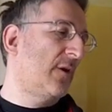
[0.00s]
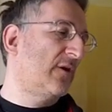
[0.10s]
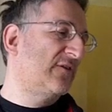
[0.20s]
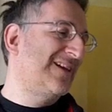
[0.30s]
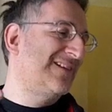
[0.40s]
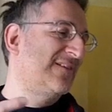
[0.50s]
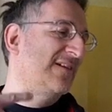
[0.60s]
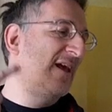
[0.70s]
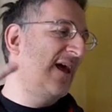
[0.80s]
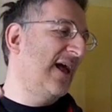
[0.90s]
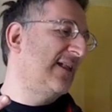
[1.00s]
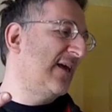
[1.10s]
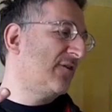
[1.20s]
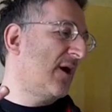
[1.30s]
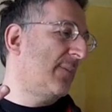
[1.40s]
Martins, and
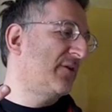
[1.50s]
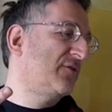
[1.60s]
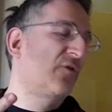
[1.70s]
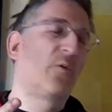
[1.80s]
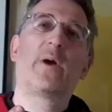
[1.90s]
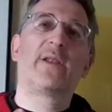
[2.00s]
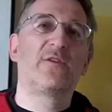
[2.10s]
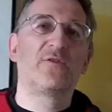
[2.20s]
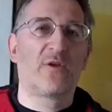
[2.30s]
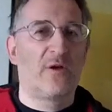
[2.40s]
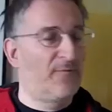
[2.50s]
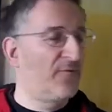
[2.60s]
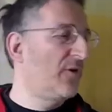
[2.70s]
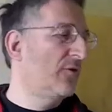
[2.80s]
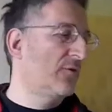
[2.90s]
leather uppers for weddings and
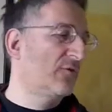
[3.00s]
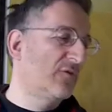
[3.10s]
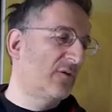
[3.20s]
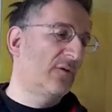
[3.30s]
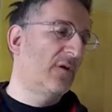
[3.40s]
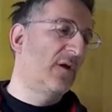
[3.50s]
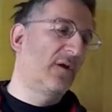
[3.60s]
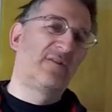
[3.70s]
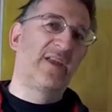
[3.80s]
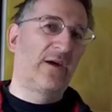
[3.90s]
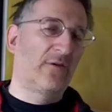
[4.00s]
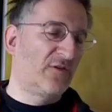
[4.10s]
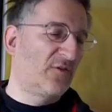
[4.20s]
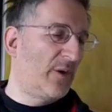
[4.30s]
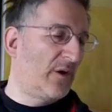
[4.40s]
funerals.
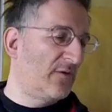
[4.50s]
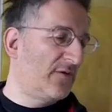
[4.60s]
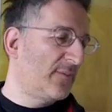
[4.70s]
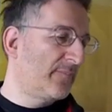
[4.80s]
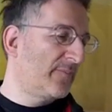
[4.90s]
Downers both.